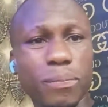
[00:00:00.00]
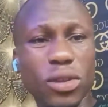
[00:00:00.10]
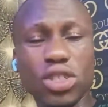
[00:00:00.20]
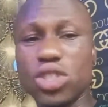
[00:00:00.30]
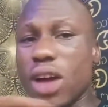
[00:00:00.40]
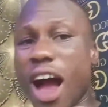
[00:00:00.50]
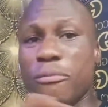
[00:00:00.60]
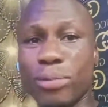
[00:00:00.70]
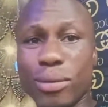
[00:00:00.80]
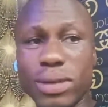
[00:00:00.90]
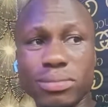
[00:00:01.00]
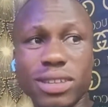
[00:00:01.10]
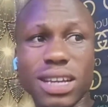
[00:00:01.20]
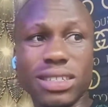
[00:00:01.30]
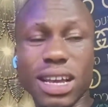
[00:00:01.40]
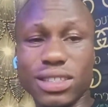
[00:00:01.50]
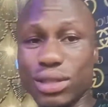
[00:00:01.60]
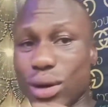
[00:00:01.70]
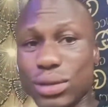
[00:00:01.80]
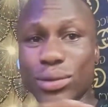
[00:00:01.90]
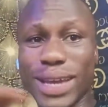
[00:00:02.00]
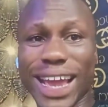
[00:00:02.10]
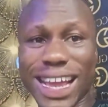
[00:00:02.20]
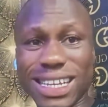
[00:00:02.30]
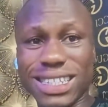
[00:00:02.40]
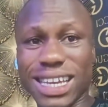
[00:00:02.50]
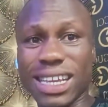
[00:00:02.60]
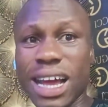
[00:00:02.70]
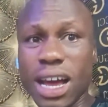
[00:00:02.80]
you shouldn't have problem transacting or doing anything